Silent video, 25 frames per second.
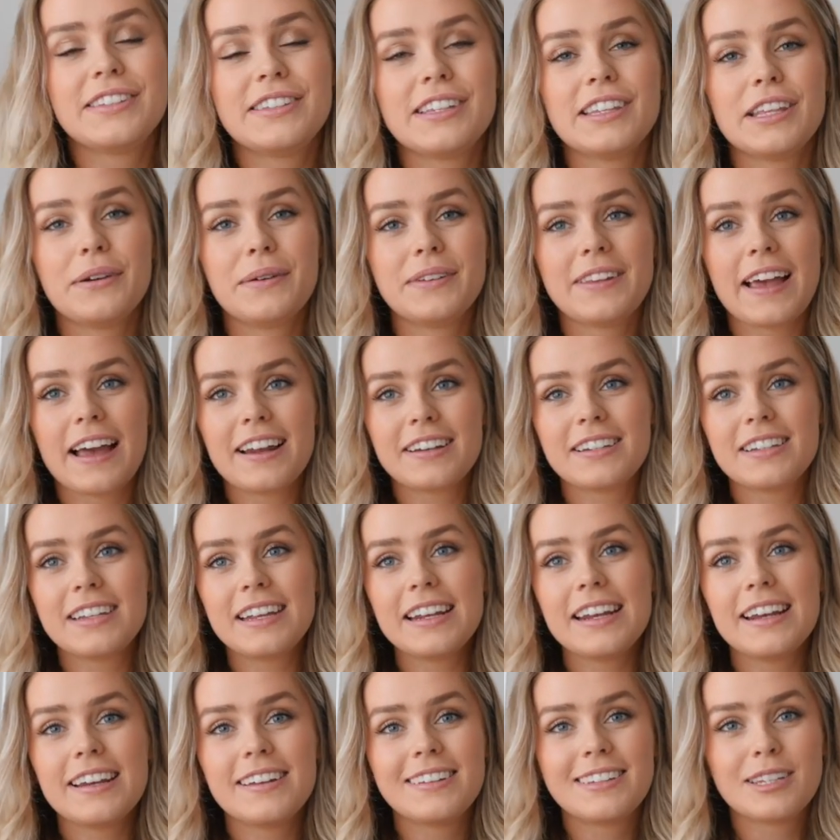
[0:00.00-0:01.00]
So there was
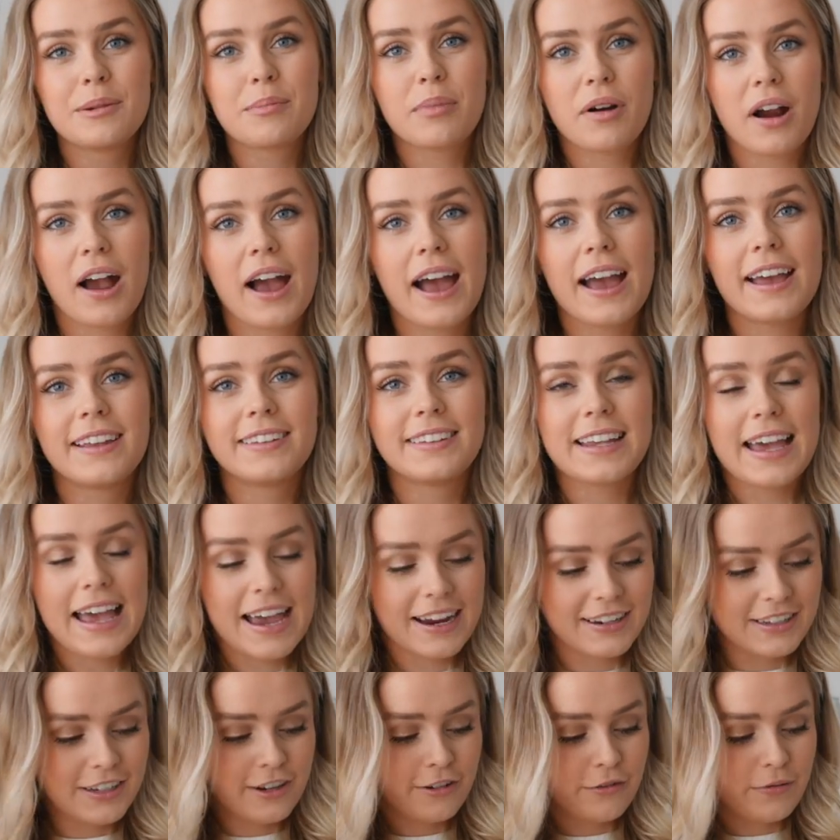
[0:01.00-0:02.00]
actually a surprise
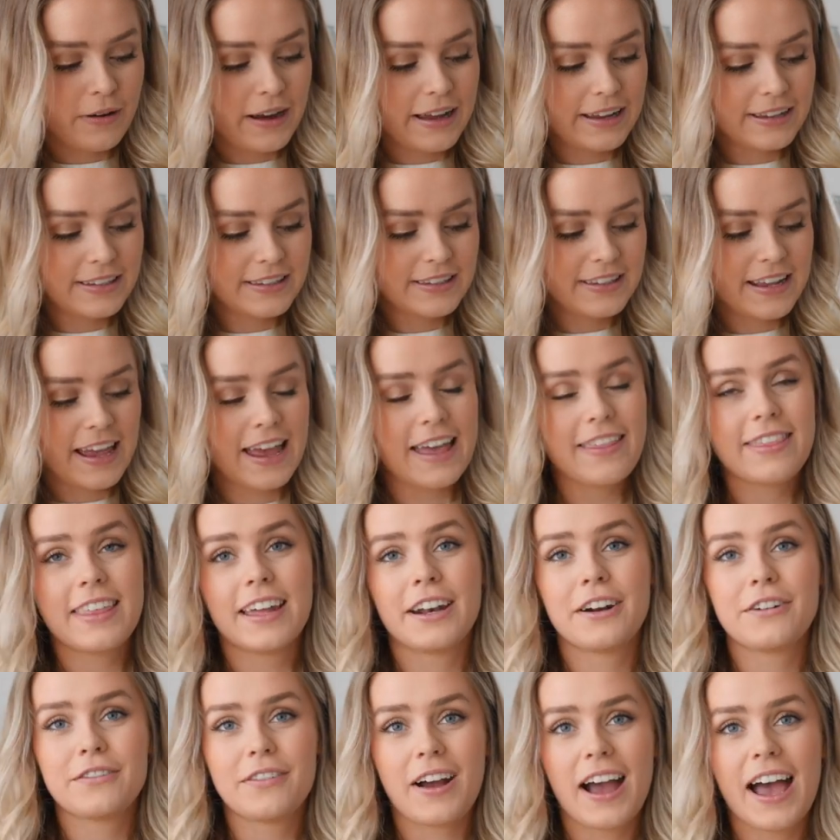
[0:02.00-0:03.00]
activewear set
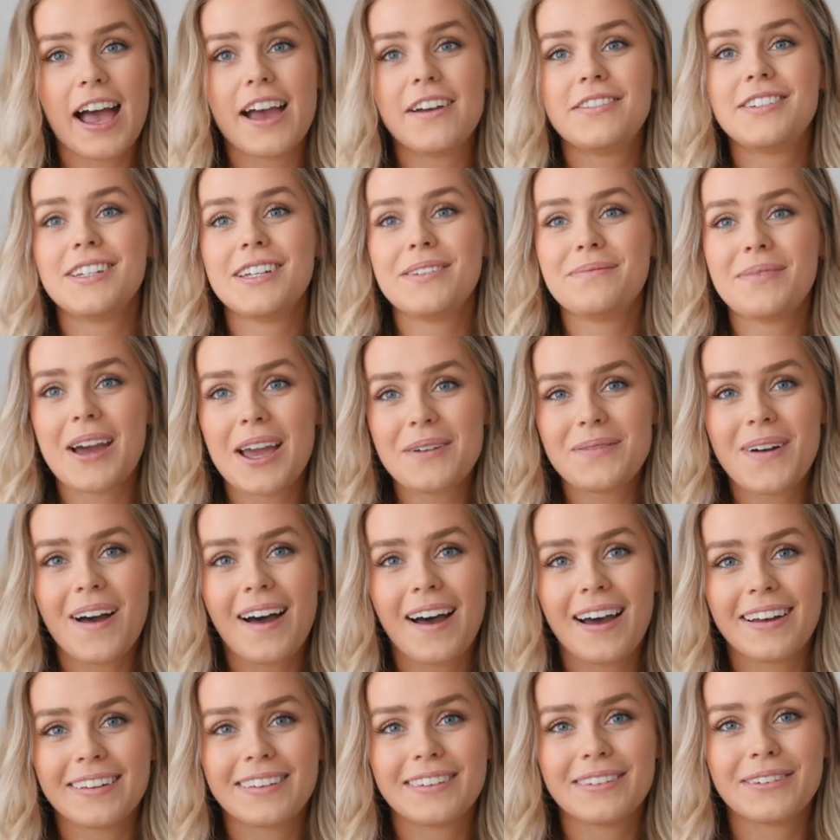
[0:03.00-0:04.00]
that arrived in my
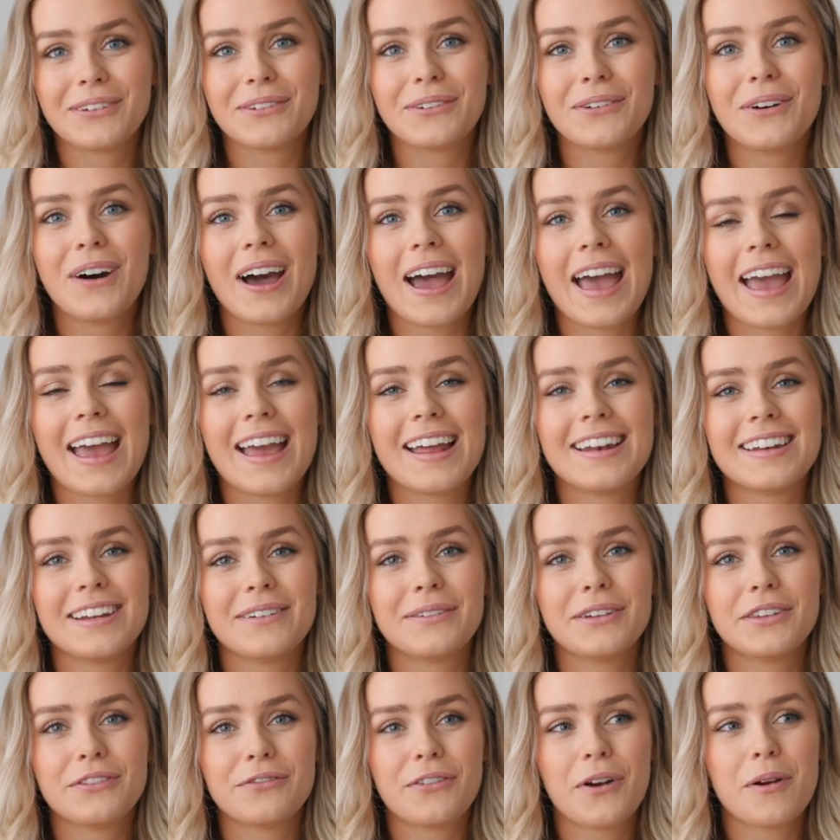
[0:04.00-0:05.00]
parcel, and
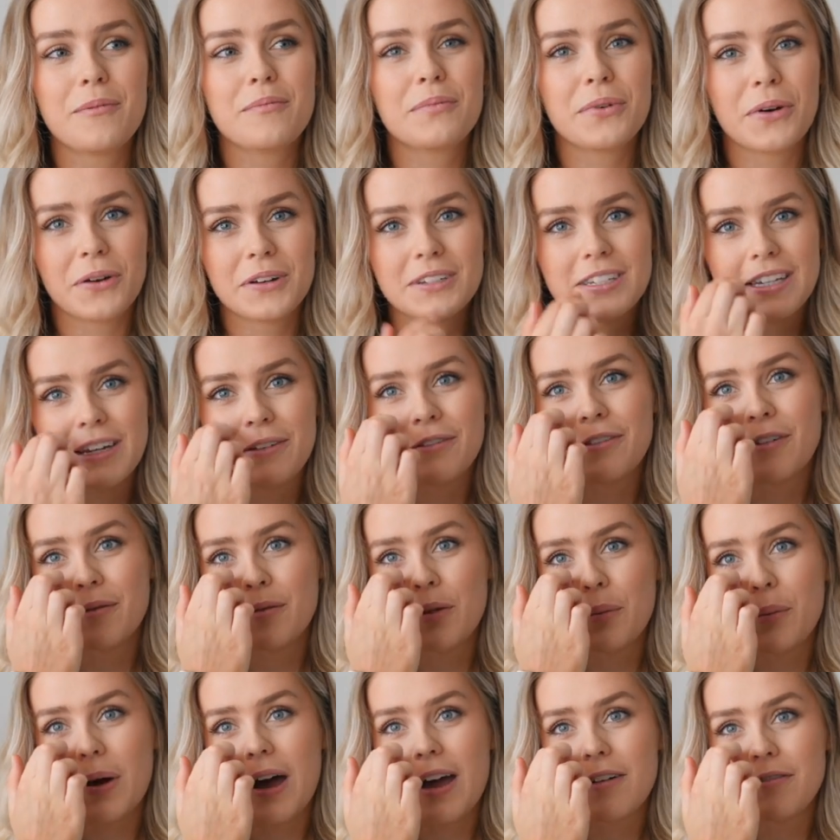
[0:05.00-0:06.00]
it was from Bronte
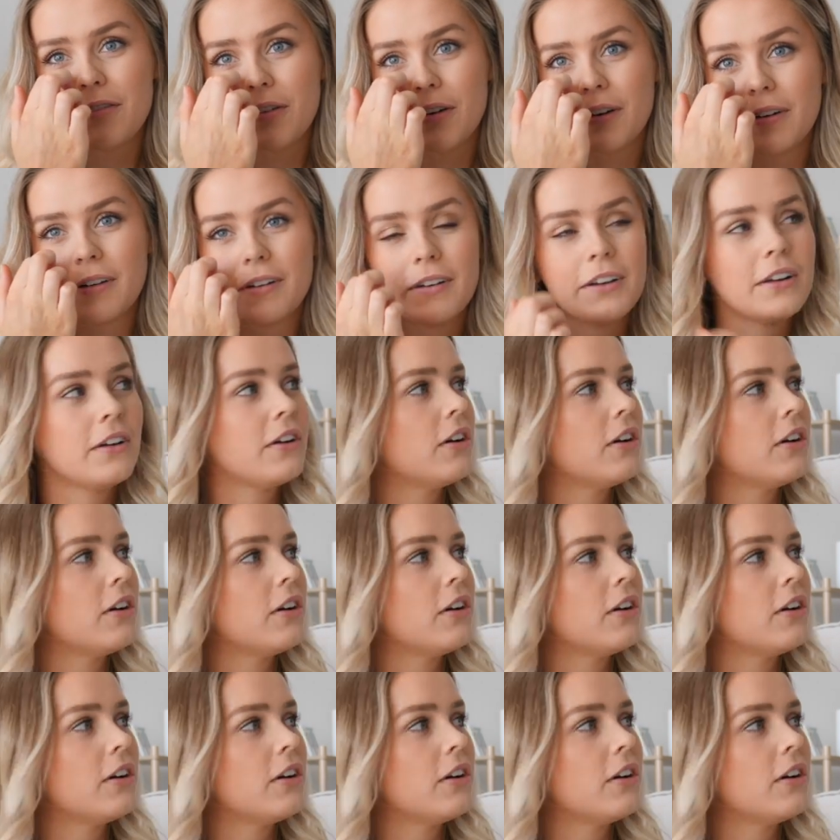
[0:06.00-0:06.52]
from the White Fox.